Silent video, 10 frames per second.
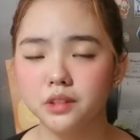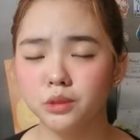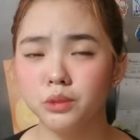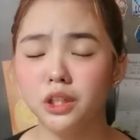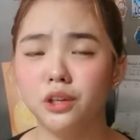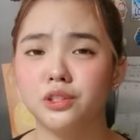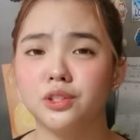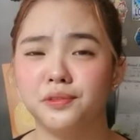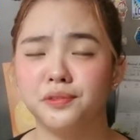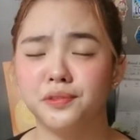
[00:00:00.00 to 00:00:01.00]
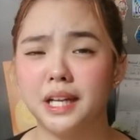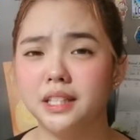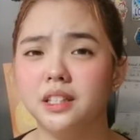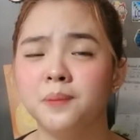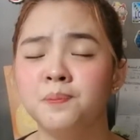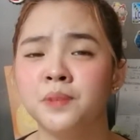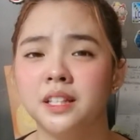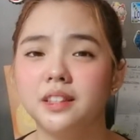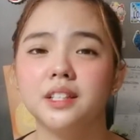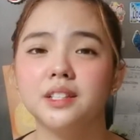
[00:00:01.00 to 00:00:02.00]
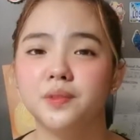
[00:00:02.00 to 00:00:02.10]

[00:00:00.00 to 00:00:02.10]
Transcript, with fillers: will also find this